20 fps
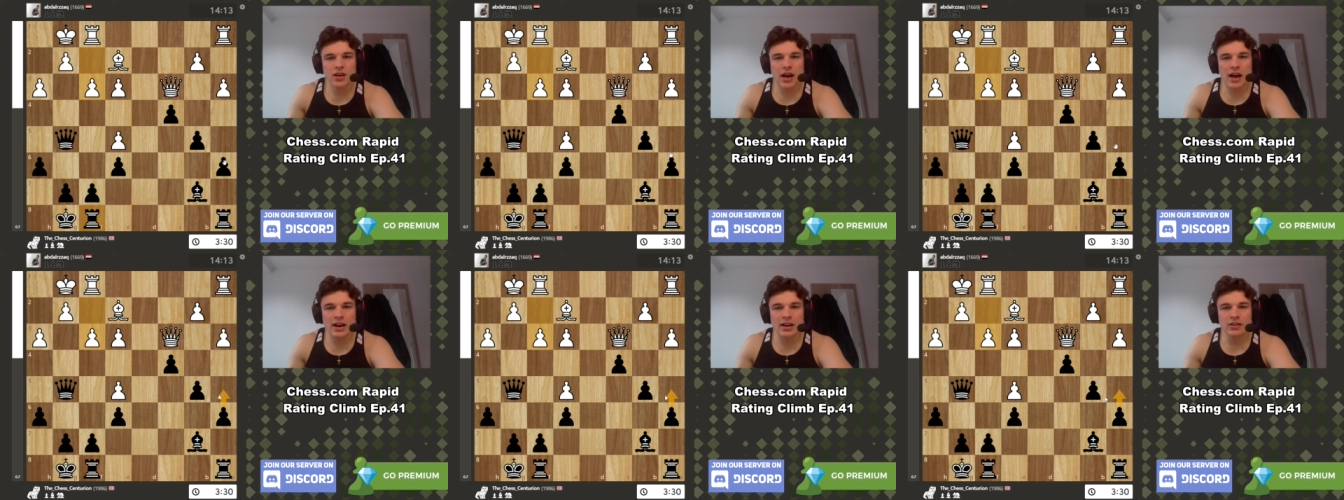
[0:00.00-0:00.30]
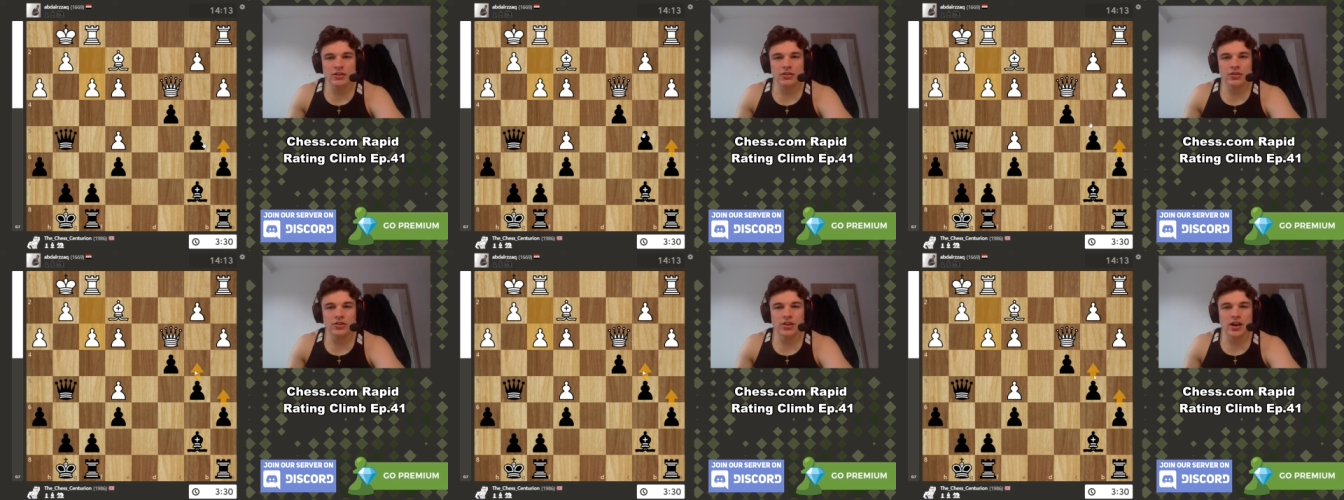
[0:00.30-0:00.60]
I
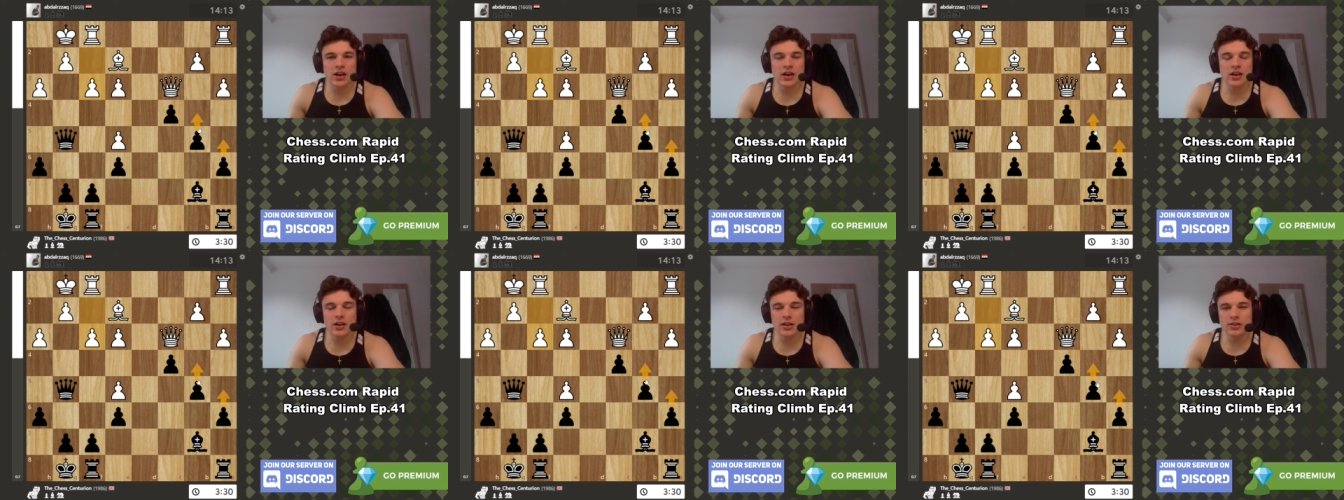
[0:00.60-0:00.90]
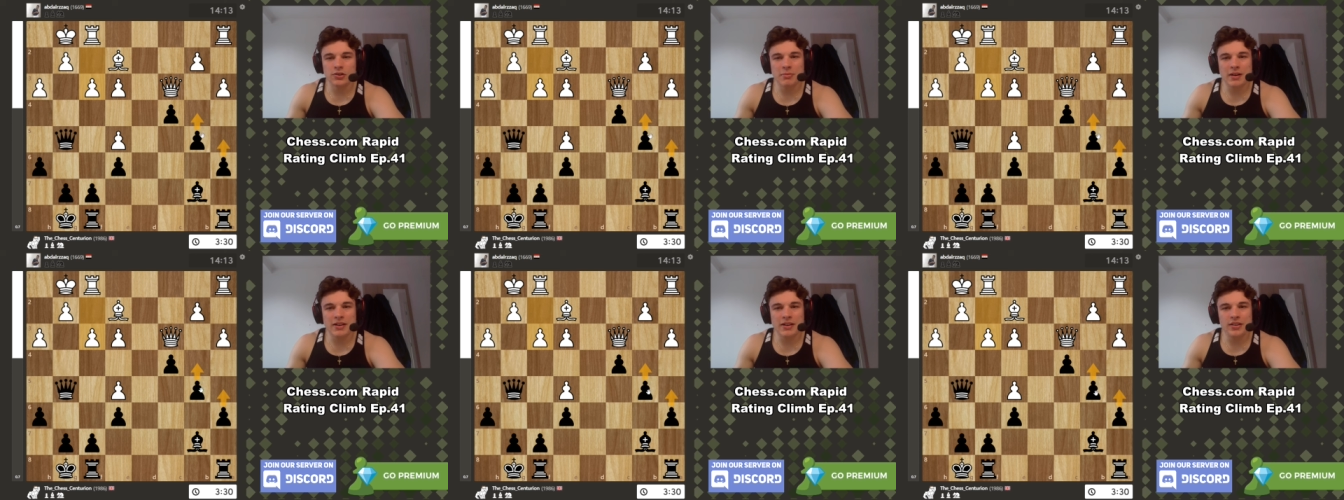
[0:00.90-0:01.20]
can start
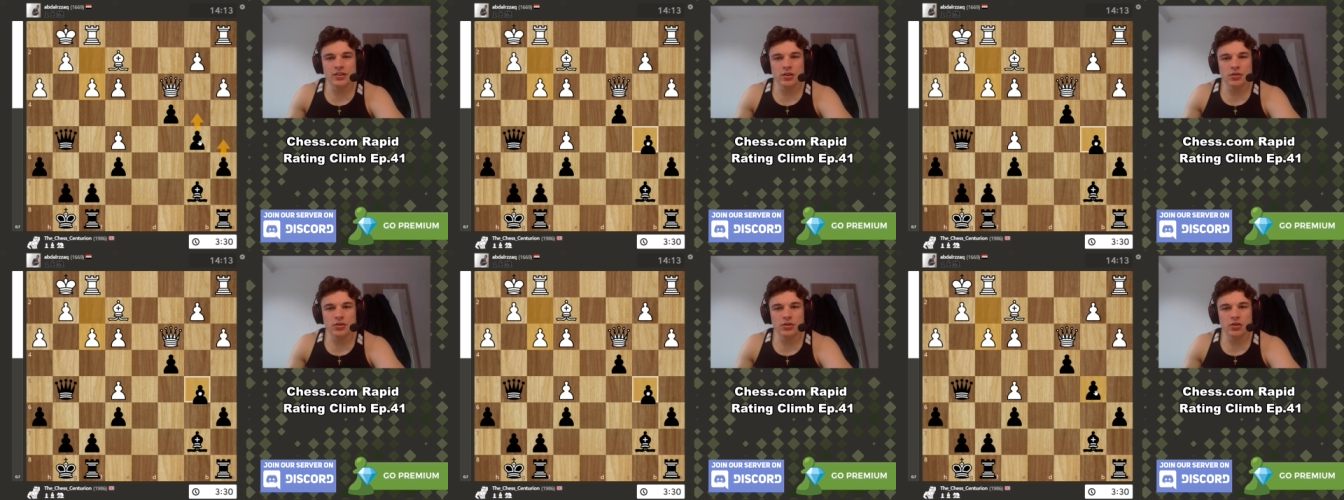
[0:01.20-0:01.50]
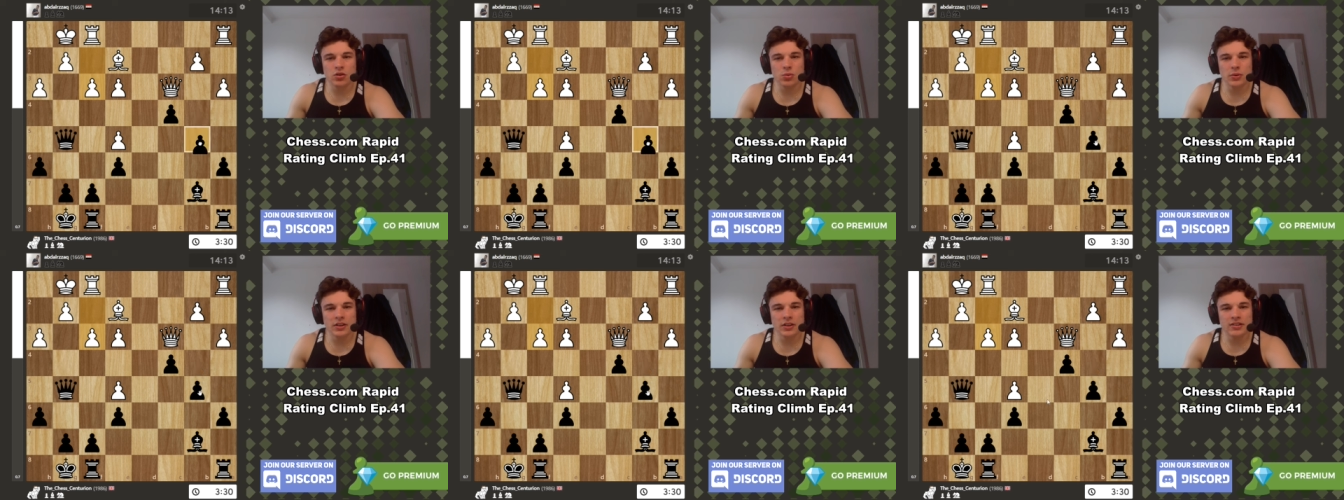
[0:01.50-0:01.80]
expanding on the
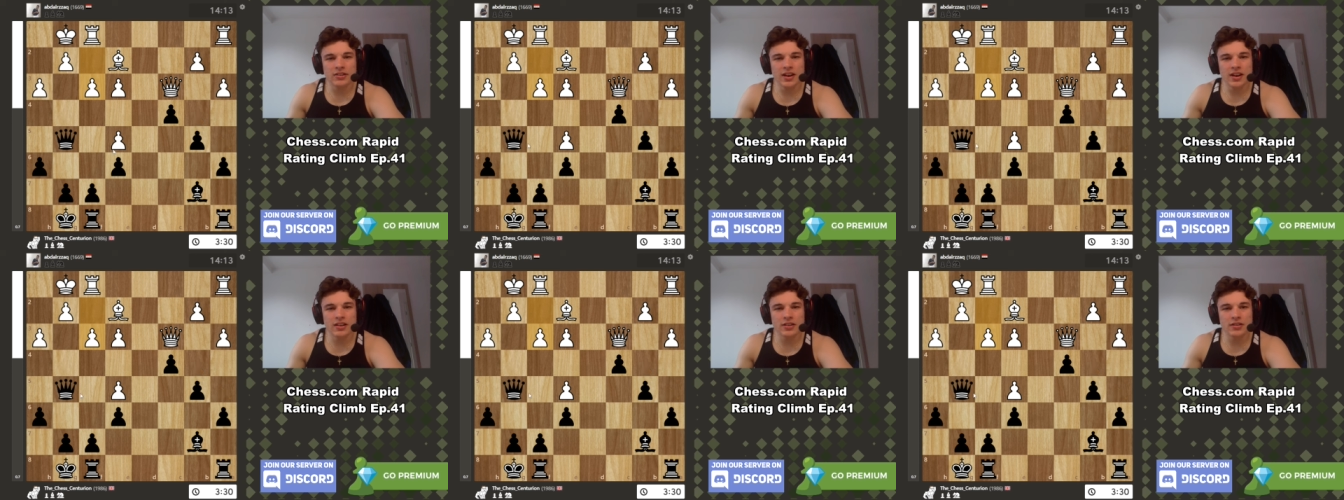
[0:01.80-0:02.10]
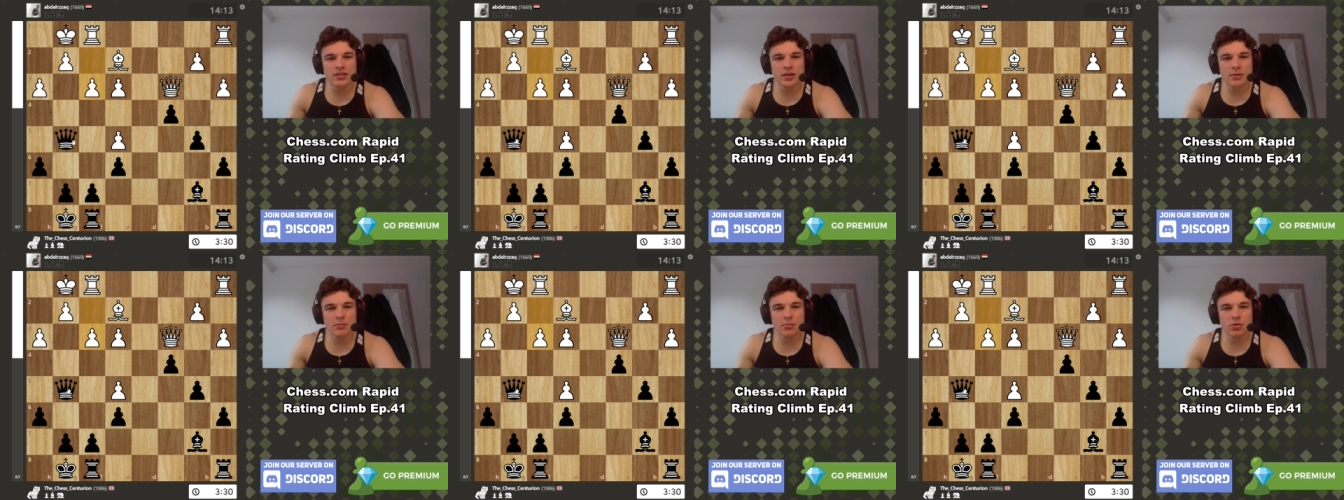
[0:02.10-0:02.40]
queen side at
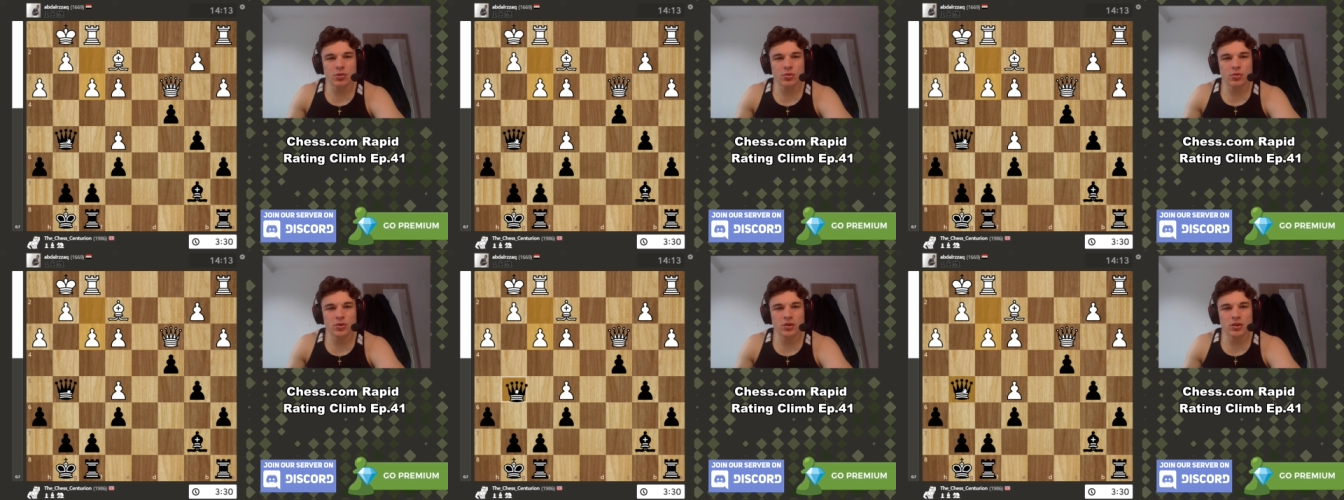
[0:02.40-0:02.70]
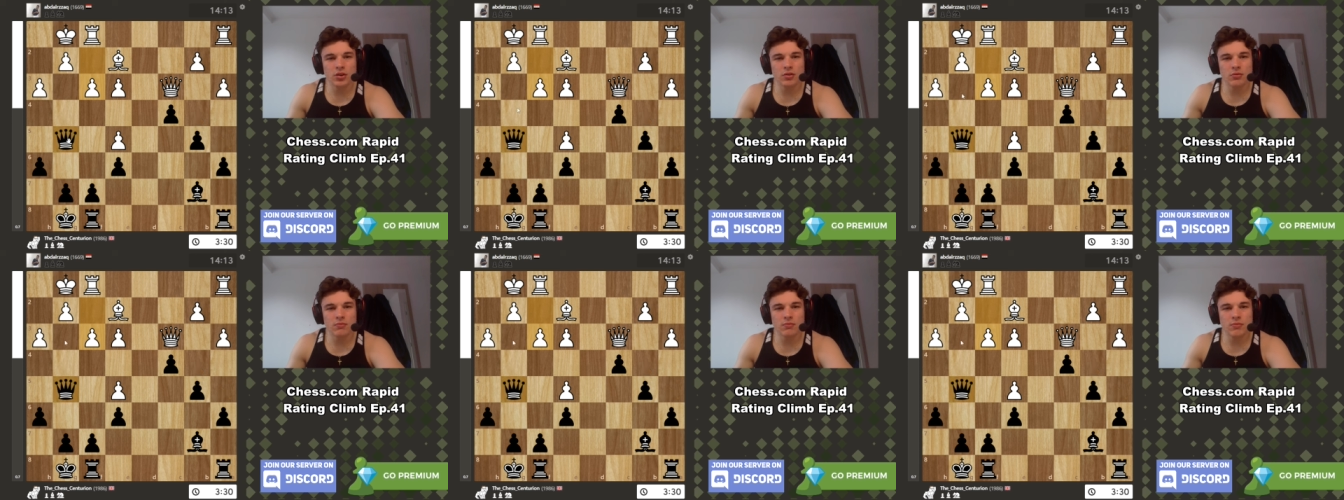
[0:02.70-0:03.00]
some
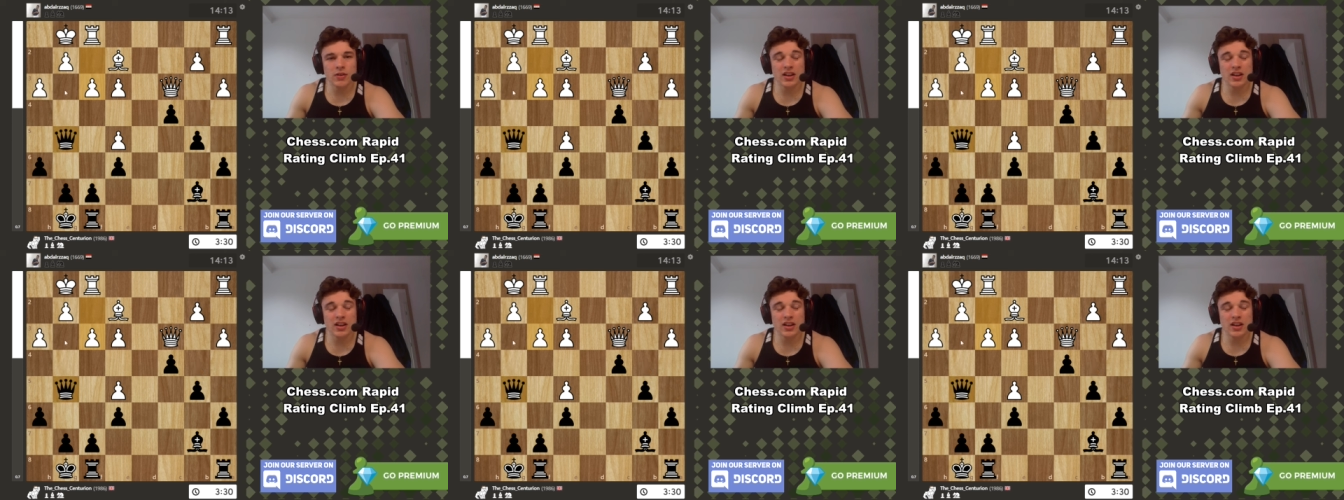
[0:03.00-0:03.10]
point.